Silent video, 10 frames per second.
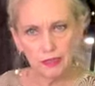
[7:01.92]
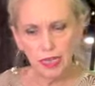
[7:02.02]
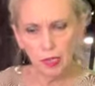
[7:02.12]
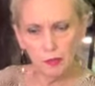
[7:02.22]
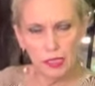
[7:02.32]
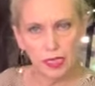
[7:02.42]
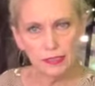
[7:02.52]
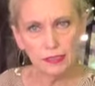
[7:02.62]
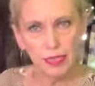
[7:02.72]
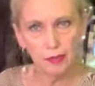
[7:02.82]
Tell me I
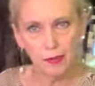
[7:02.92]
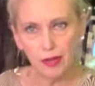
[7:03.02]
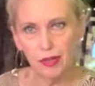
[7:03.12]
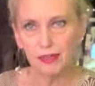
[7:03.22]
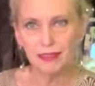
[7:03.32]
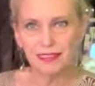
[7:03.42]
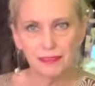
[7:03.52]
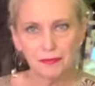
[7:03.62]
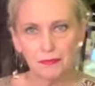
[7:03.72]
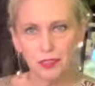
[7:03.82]
said it wrong.
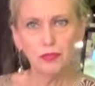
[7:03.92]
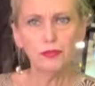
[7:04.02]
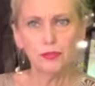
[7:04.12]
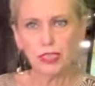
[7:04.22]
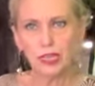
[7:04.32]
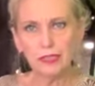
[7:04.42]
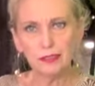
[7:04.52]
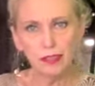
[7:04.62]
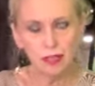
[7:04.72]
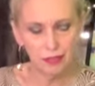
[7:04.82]
You tell
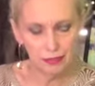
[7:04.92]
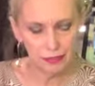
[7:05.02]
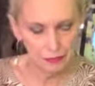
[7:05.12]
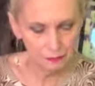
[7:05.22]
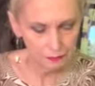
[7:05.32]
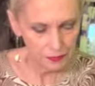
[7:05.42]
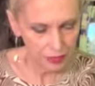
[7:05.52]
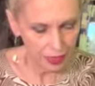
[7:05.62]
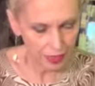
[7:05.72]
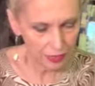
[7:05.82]
us all.
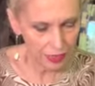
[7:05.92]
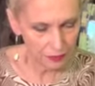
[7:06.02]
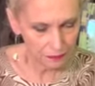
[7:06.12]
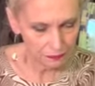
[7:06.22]
Okay.